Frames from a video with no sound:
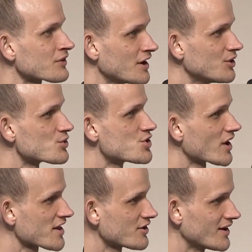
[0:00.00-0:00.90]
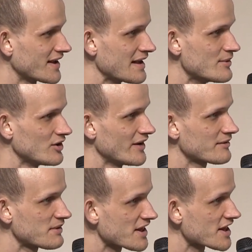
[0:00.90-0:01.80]
you're just talking about
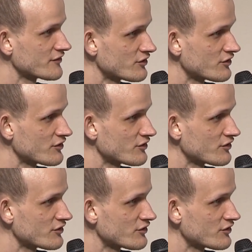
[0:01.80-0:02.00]
like pieces of